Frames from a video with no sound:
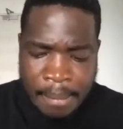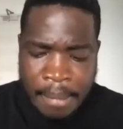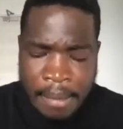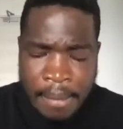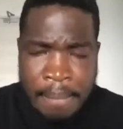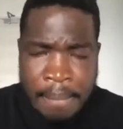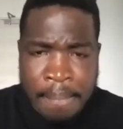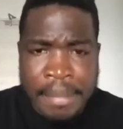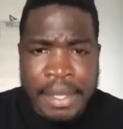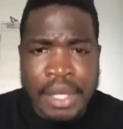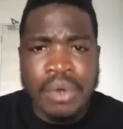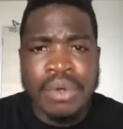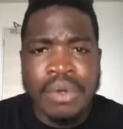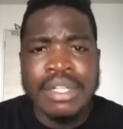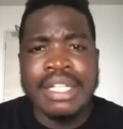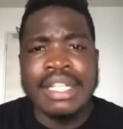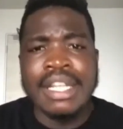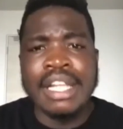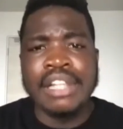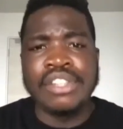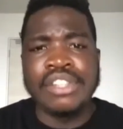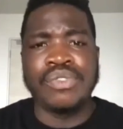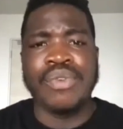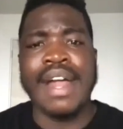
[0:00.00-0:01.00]
building a
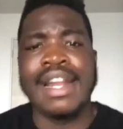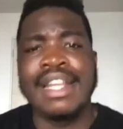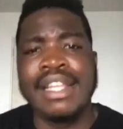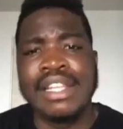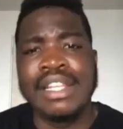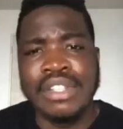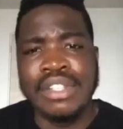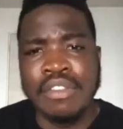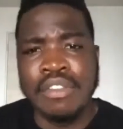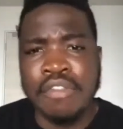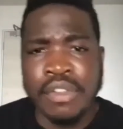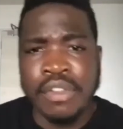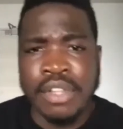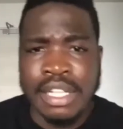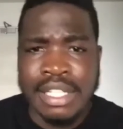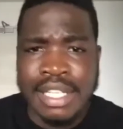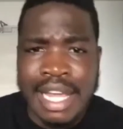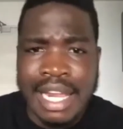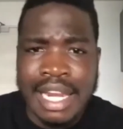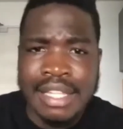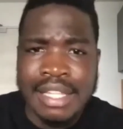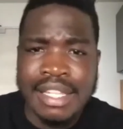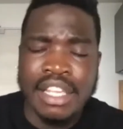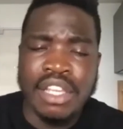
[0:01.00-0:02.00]
strategy for the
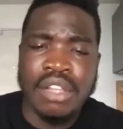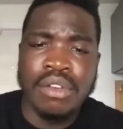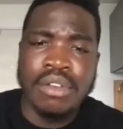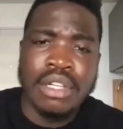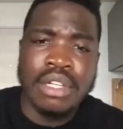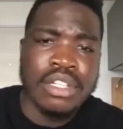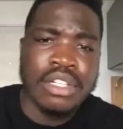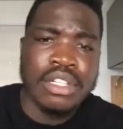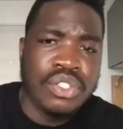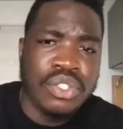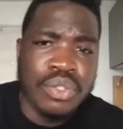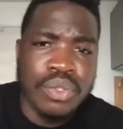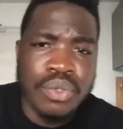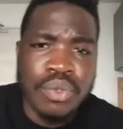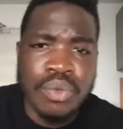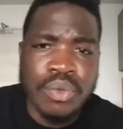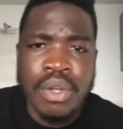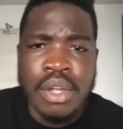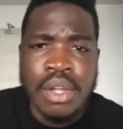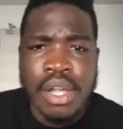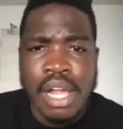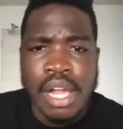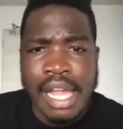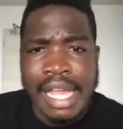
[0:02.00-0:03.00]
talent that you're looking to
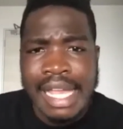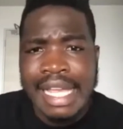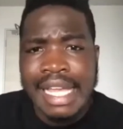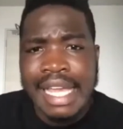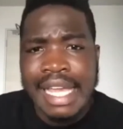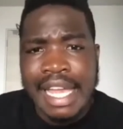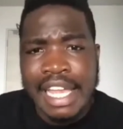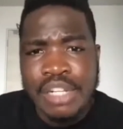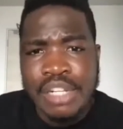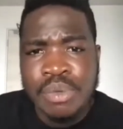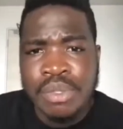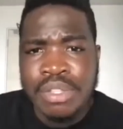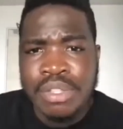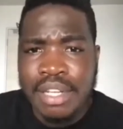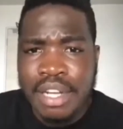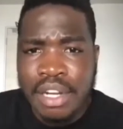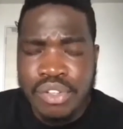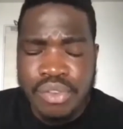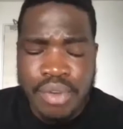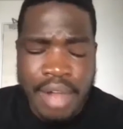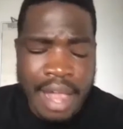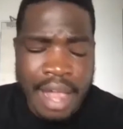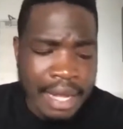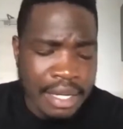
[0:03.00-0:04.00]
engage with and
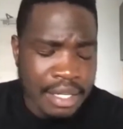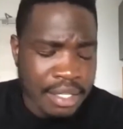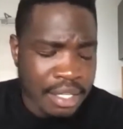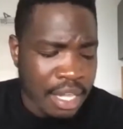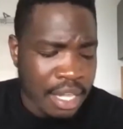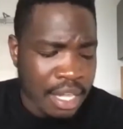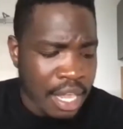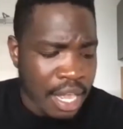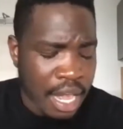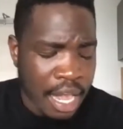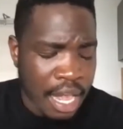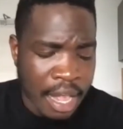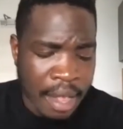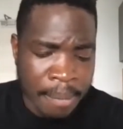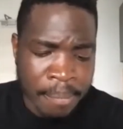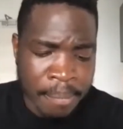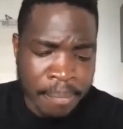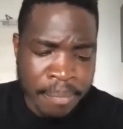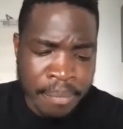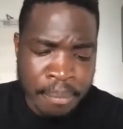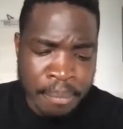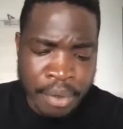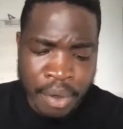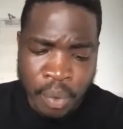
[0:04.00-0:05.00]
attract.
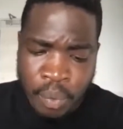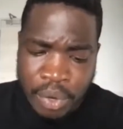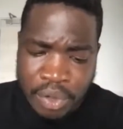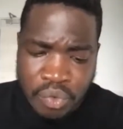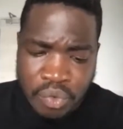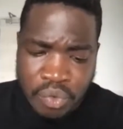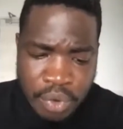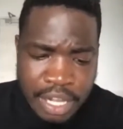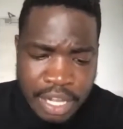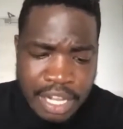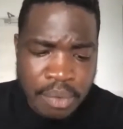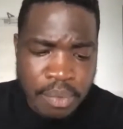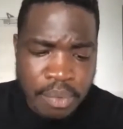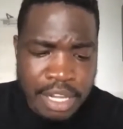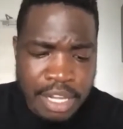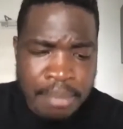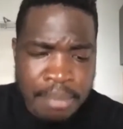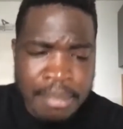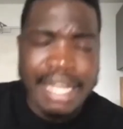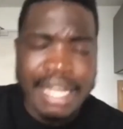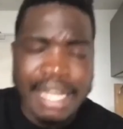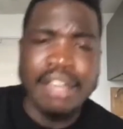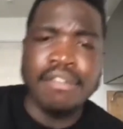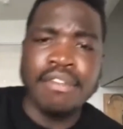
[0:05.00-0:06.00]
But we really, really
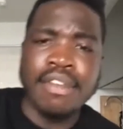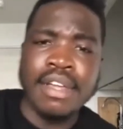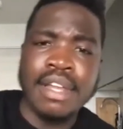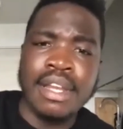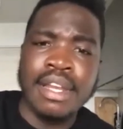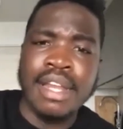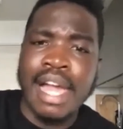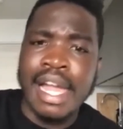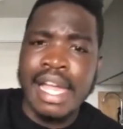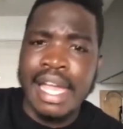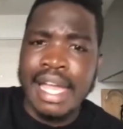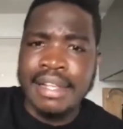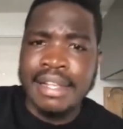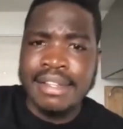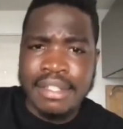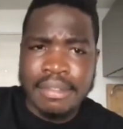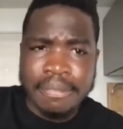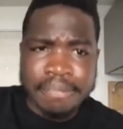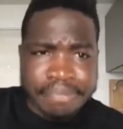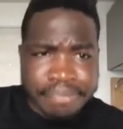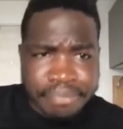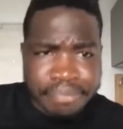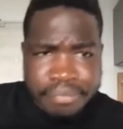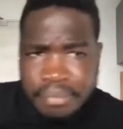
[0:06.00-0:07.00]
believe in, I guess,
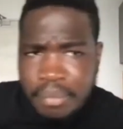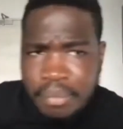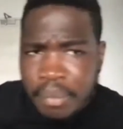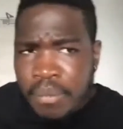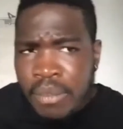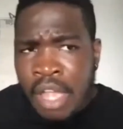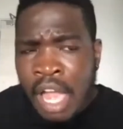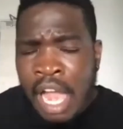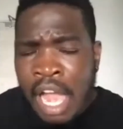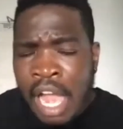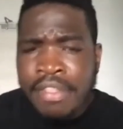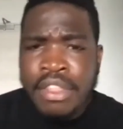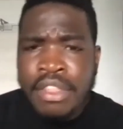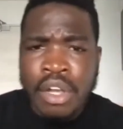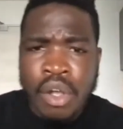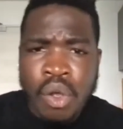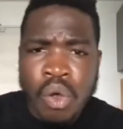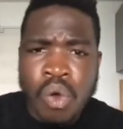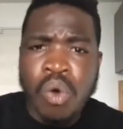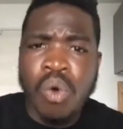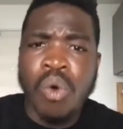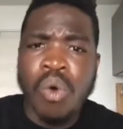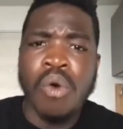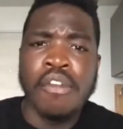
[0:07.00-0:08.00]
at the
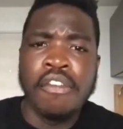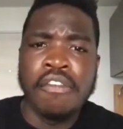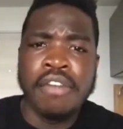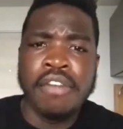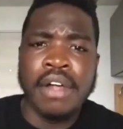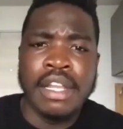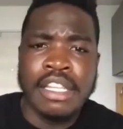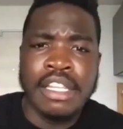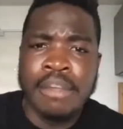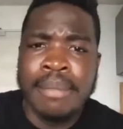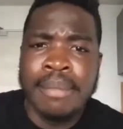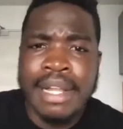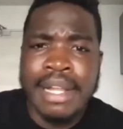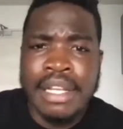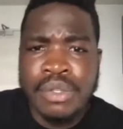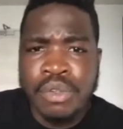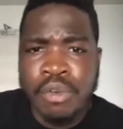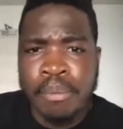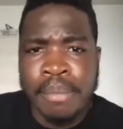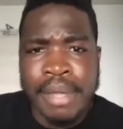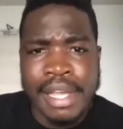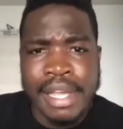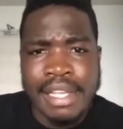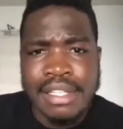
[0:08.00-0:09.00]
core fundamental
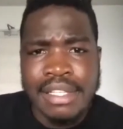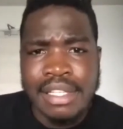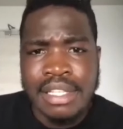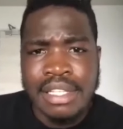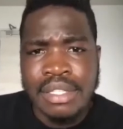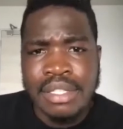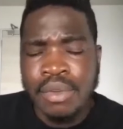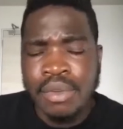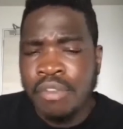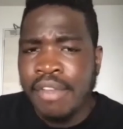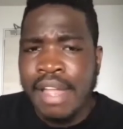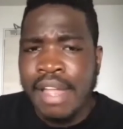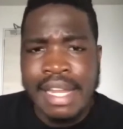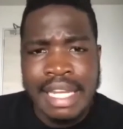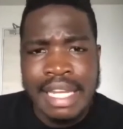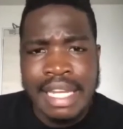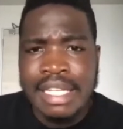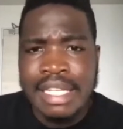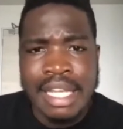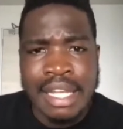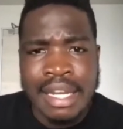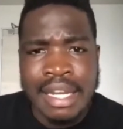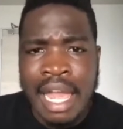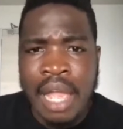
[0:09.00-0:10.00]
basis of any
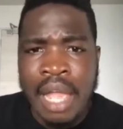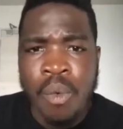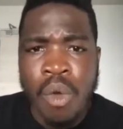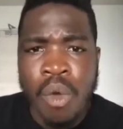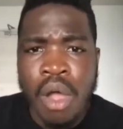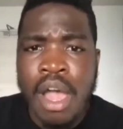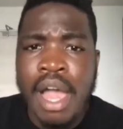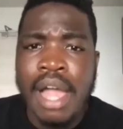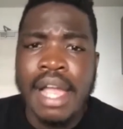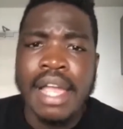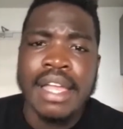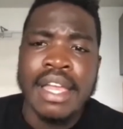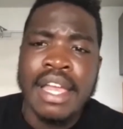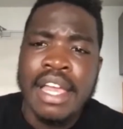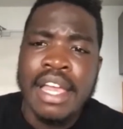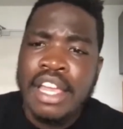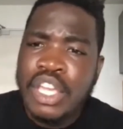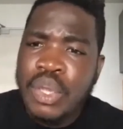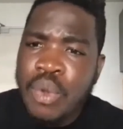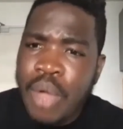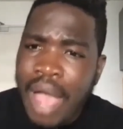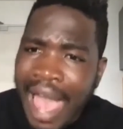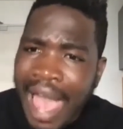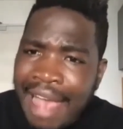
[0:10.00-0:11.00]
D&I work, you
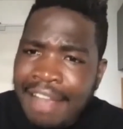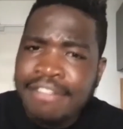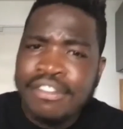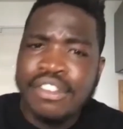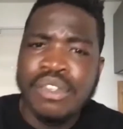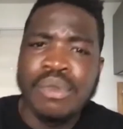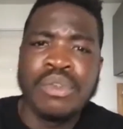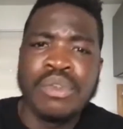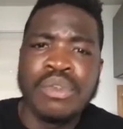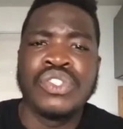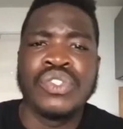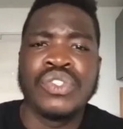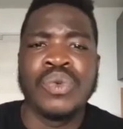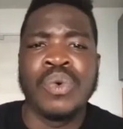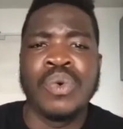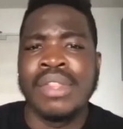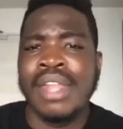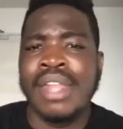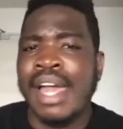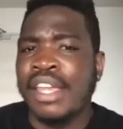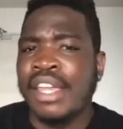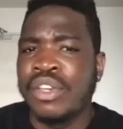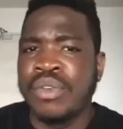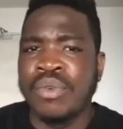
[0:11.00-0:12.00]
have to ensure
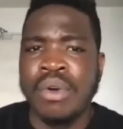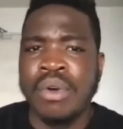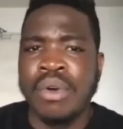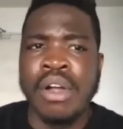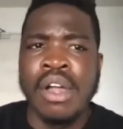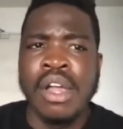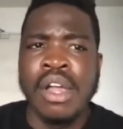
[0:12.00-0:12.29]
that you're